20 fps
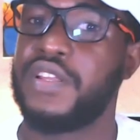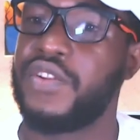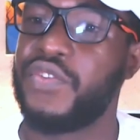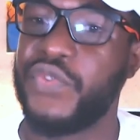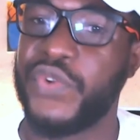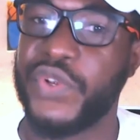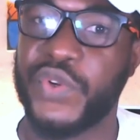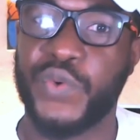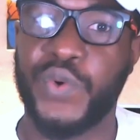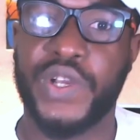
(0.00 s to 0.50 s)

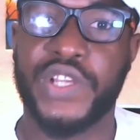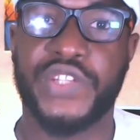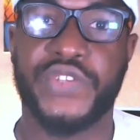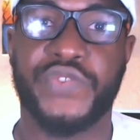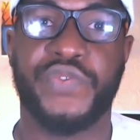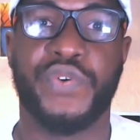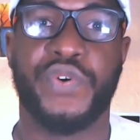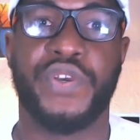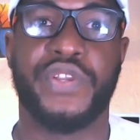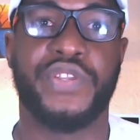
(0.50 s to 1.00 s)

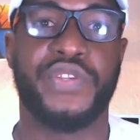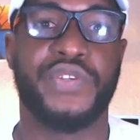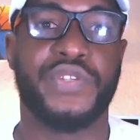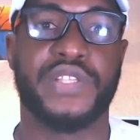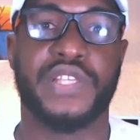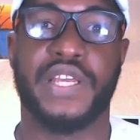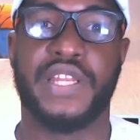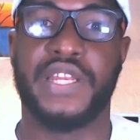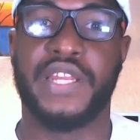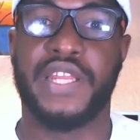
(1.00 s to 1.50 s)
request for a
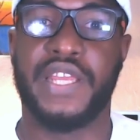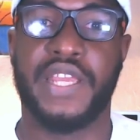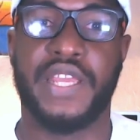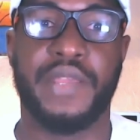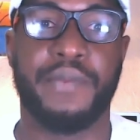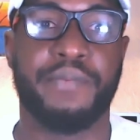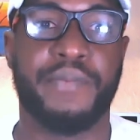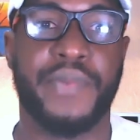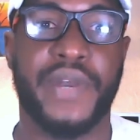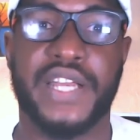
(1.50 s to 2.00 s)

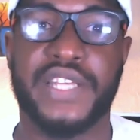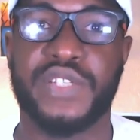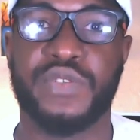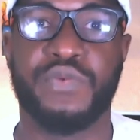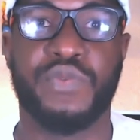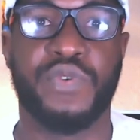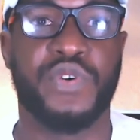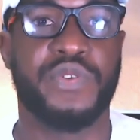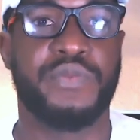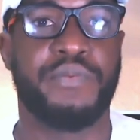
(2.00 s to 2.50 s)
username,
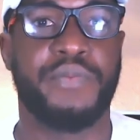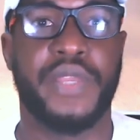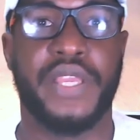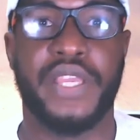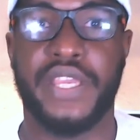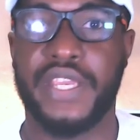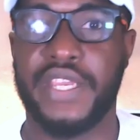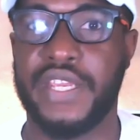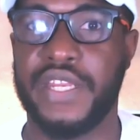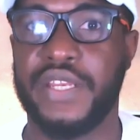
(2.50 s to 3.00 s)
password,
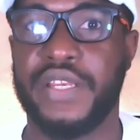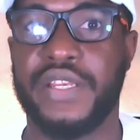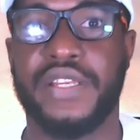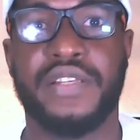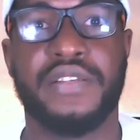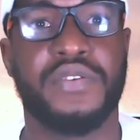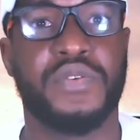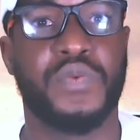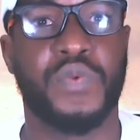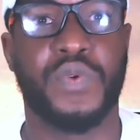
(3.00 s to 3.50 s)

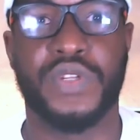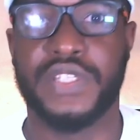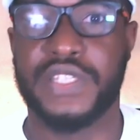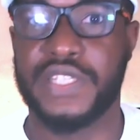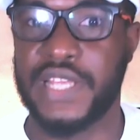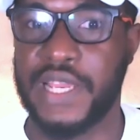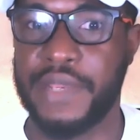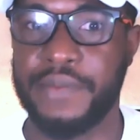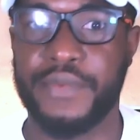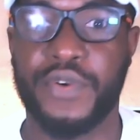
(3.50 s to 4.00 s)
PIN,
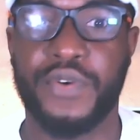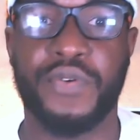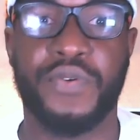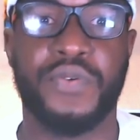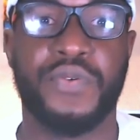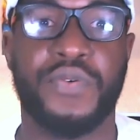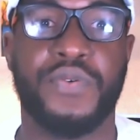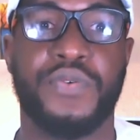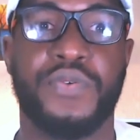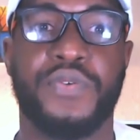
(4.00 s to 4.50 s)
one-time
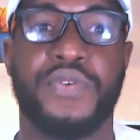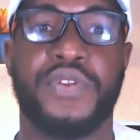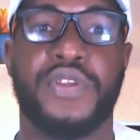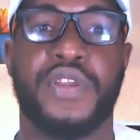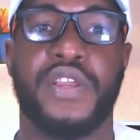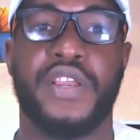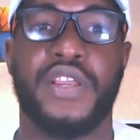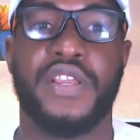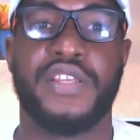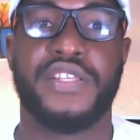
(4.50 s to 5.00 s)
code,
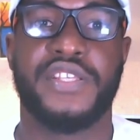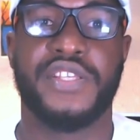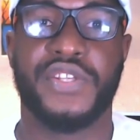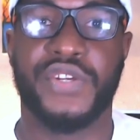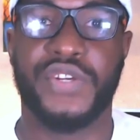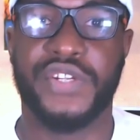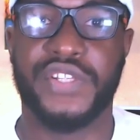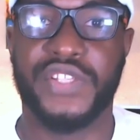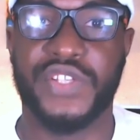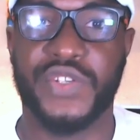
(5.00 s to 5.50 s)

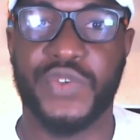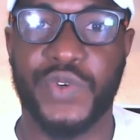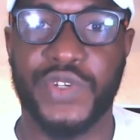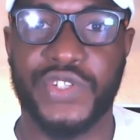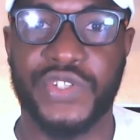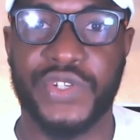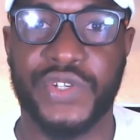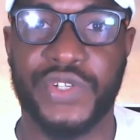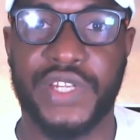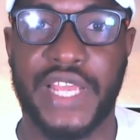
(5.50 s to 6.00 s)
security
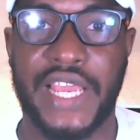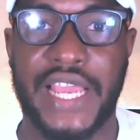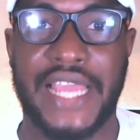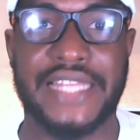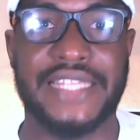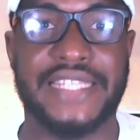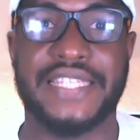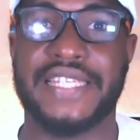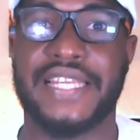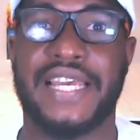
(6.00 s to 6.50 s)
question,
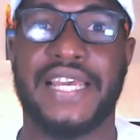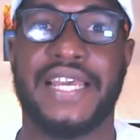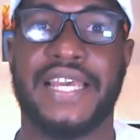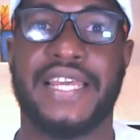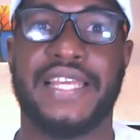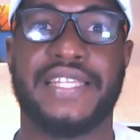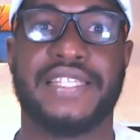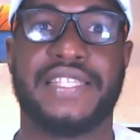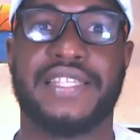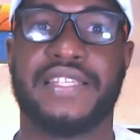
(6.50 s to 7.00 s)

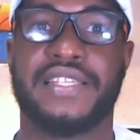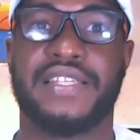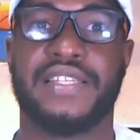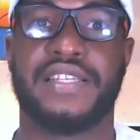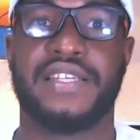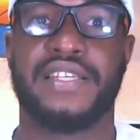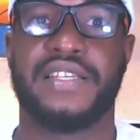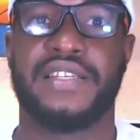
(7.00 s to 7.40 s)
answers,